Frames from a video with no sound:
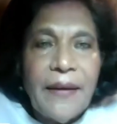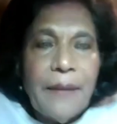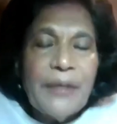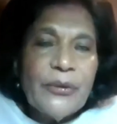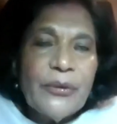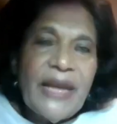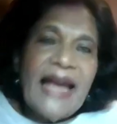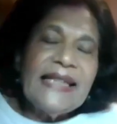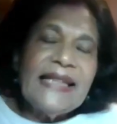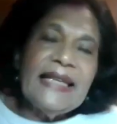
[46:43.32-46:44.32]
But
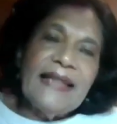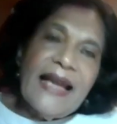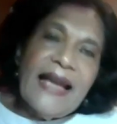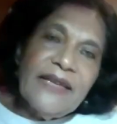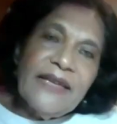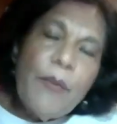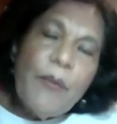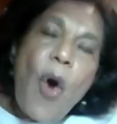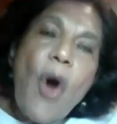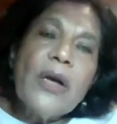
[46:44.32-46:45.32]
today, I think they are even
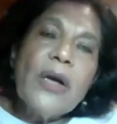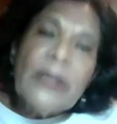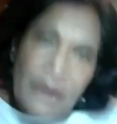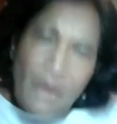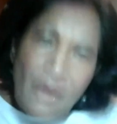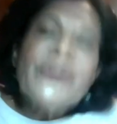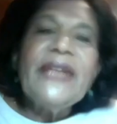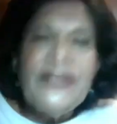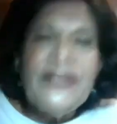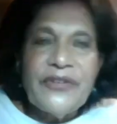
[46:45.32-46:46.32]
more
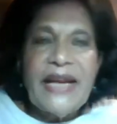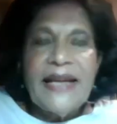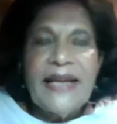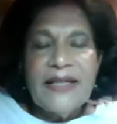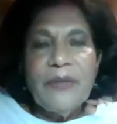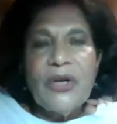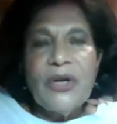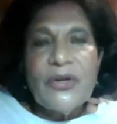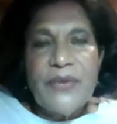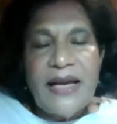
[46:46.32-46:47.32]
closely interrelated
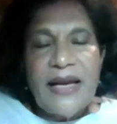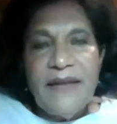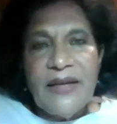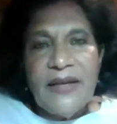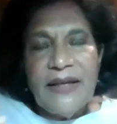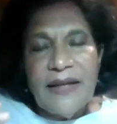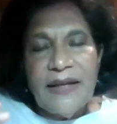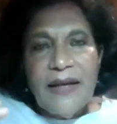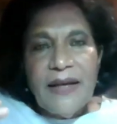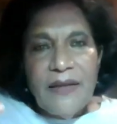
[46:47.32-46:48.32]
because we are living in an
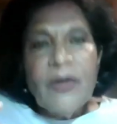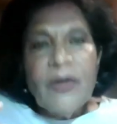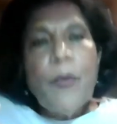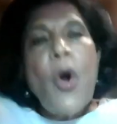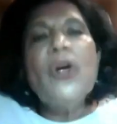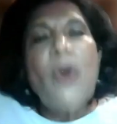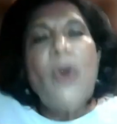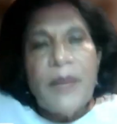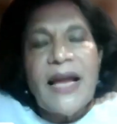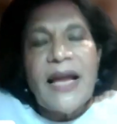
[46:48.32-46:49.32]
even more
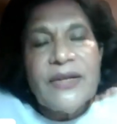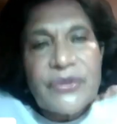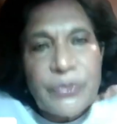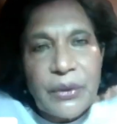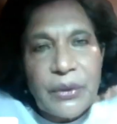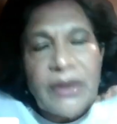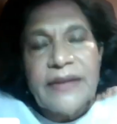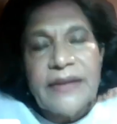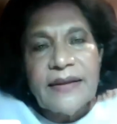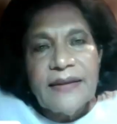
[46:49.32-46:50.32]
globalized
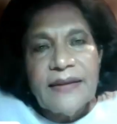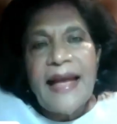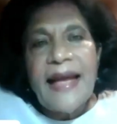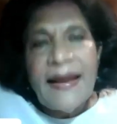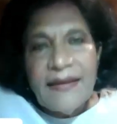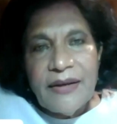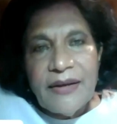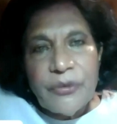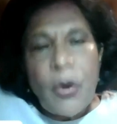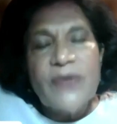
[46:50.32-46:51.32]
world than
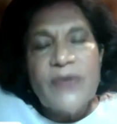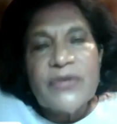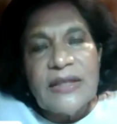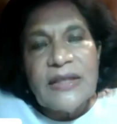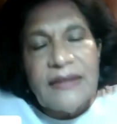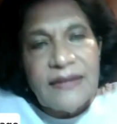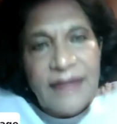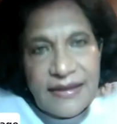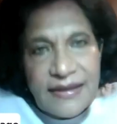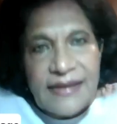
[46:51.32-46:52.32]
it was in
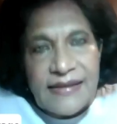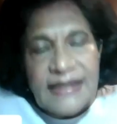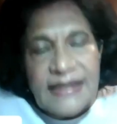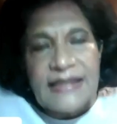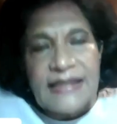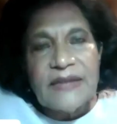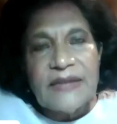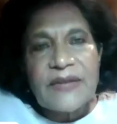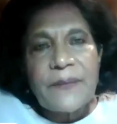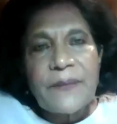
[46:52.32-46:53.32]
1960s.